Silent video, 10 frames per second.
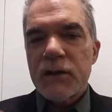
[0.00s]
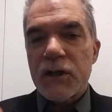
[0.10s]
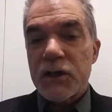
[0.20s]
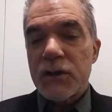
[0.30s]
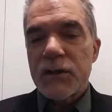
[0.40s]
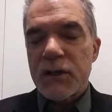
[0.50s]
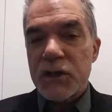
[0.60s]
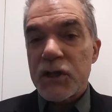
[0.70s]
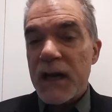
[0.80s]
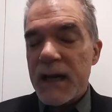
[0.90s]
to, to
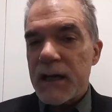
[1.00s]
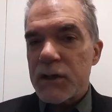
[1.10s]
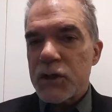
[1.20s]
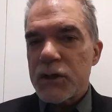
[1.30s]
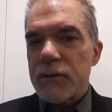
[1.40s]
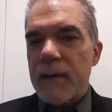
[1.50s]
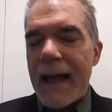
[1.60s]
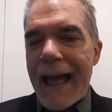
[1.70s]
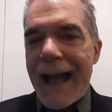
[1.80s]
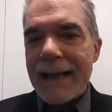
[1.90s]
change, to
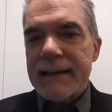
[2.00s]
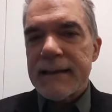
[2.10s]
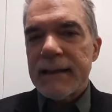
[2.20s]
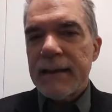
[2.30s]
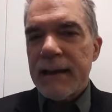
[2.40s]
act